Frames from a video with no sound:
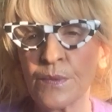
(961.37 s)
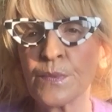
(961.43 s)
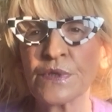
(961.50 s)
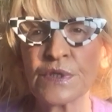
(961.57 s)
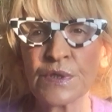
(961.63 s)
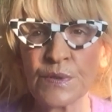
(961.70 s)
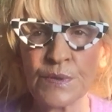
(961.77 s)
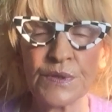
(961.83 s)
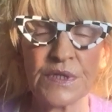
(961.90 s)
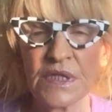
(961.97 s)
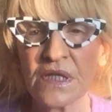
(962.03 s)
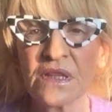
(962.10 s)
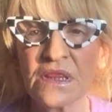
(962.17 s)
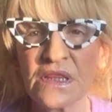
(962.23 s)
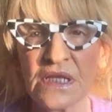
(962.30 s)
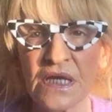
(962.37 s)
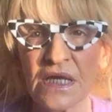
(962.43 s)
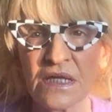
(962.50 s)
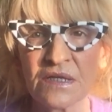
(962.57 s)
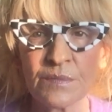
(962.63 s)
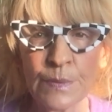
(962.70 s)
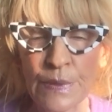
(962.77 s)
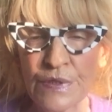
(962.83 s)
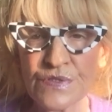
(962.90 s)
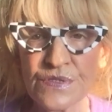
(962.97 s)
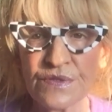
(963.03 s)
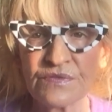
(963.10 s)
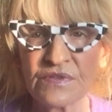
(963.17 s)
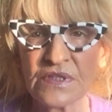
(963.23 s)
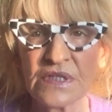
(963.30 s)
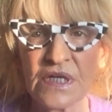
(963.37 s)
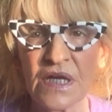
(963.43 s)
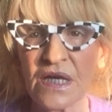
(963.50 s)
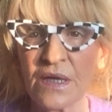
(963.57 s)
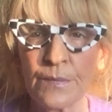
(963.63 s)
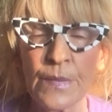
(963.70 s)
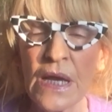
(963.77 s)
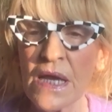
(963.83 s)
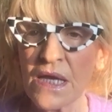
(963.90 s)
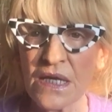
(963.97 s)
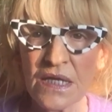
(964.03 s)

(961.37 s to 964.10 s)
you with good intent most of the time